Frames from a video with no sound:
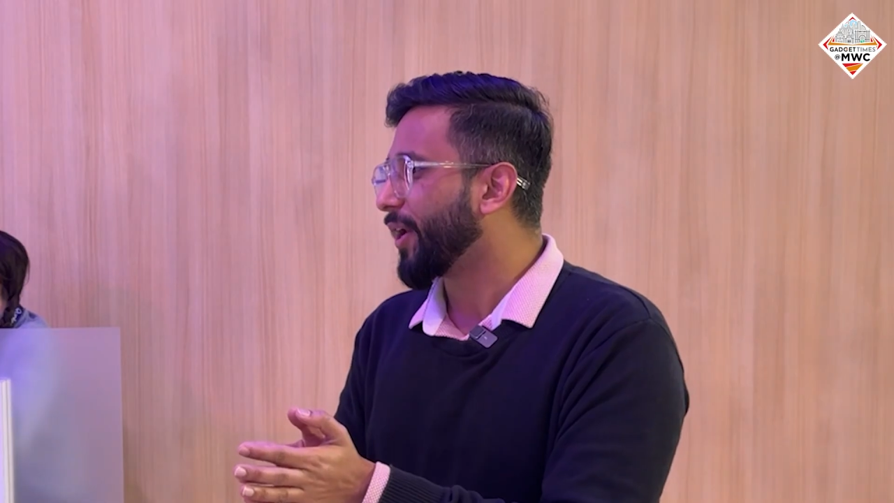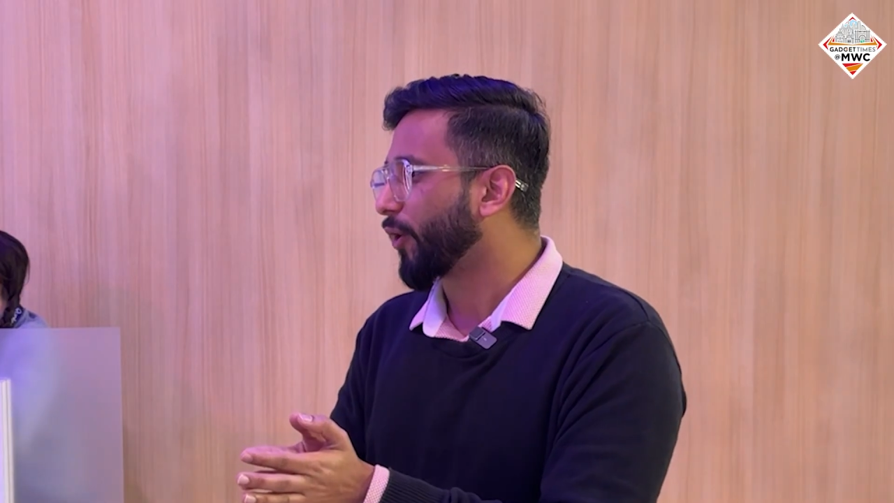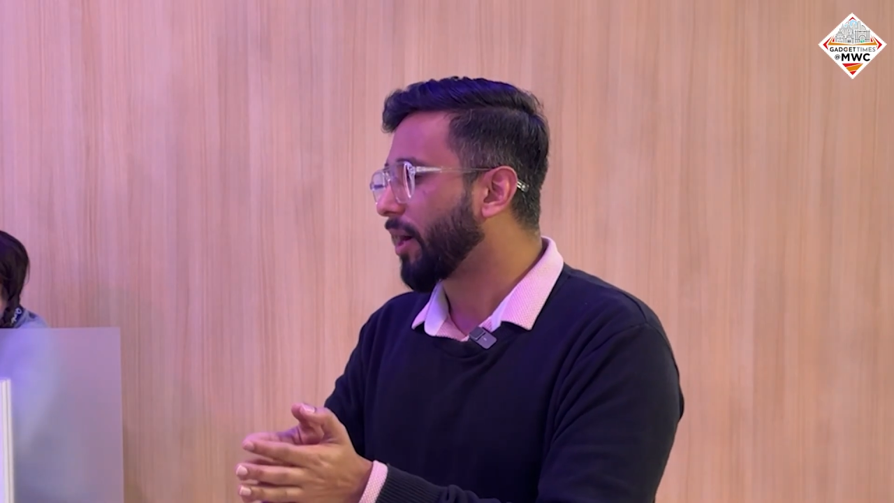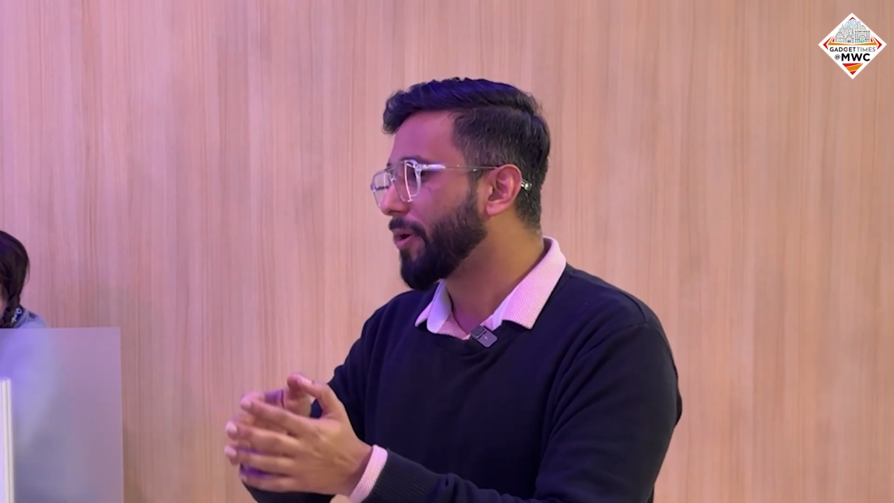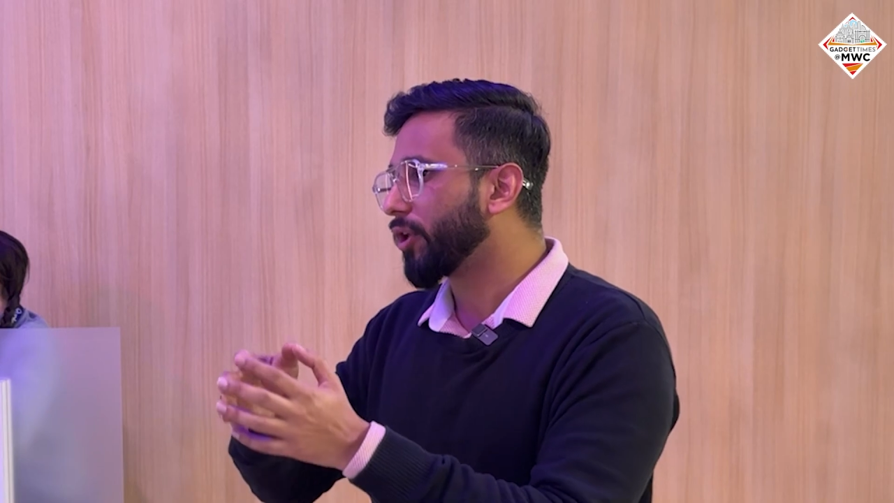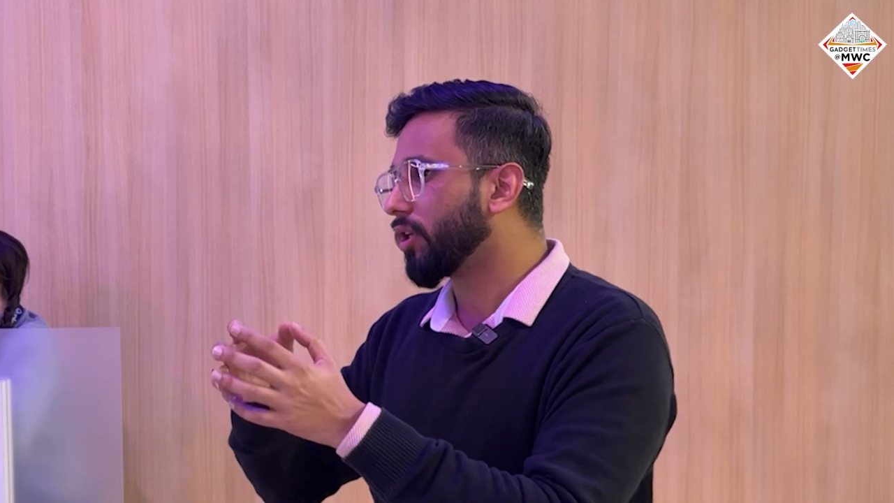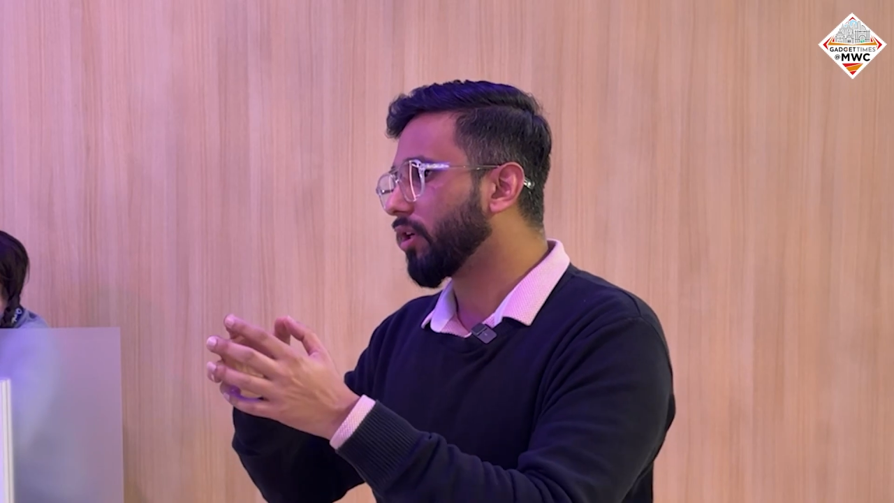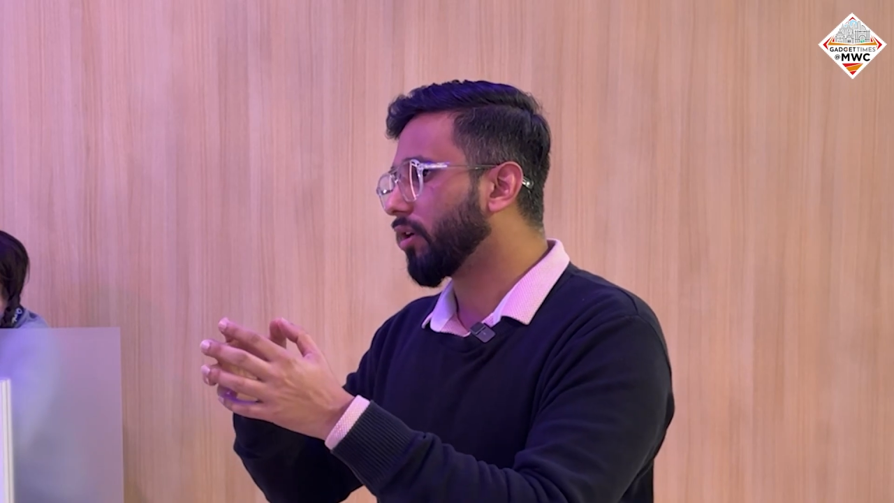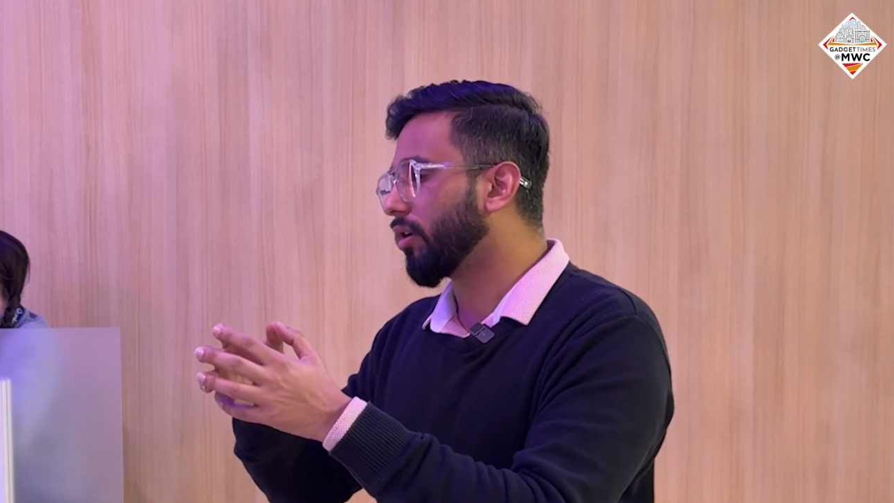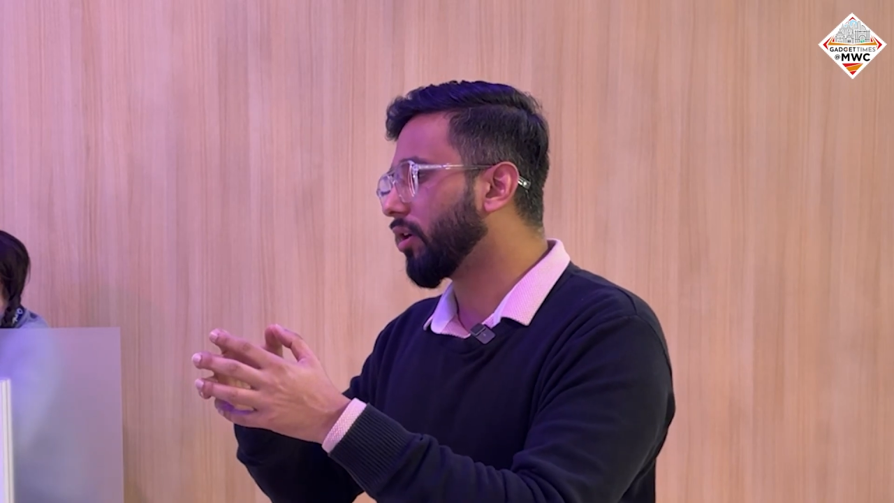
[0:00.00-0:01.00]
Now coming to the
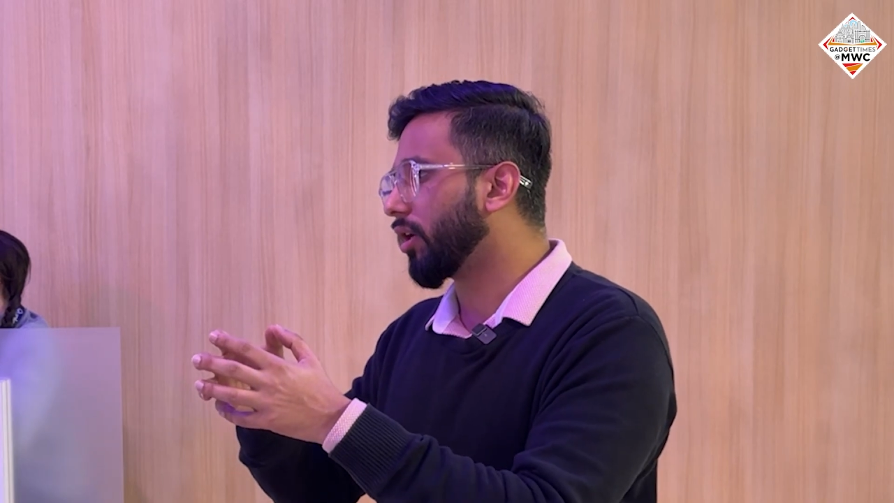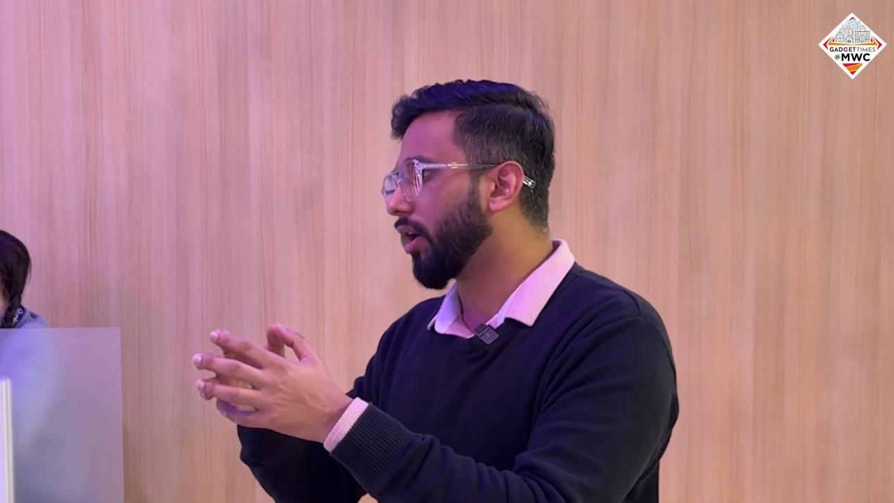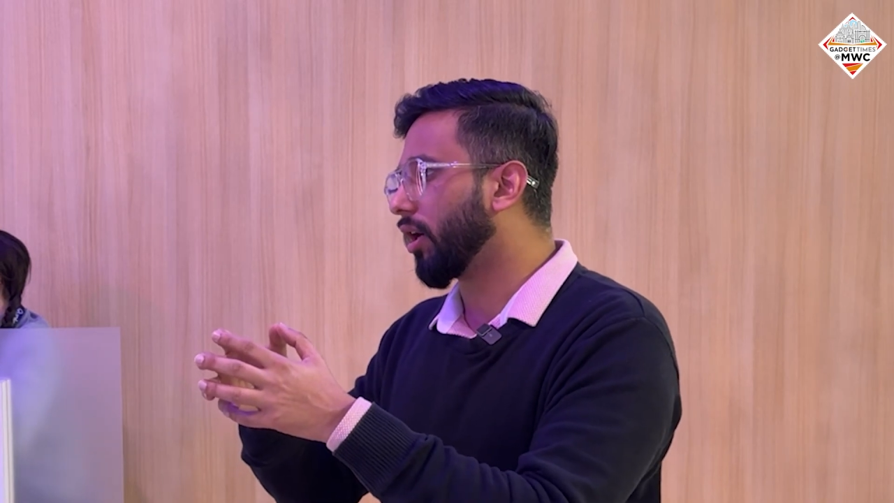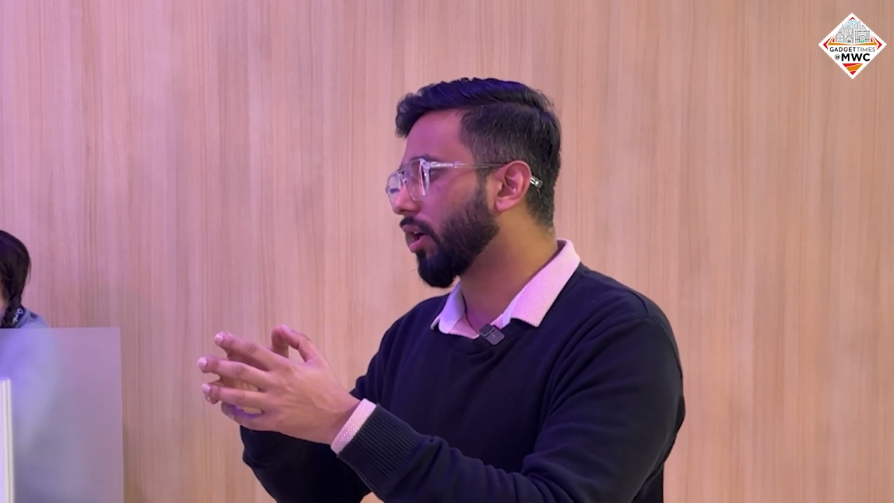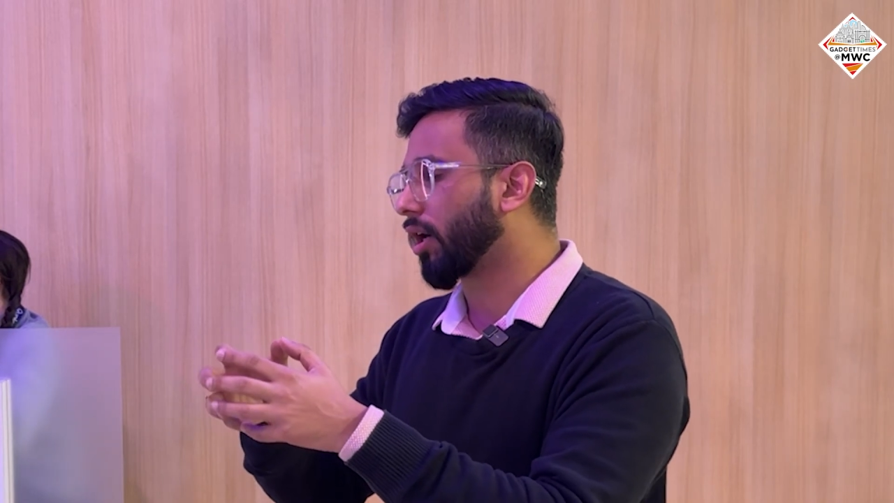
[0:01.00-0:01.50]
whole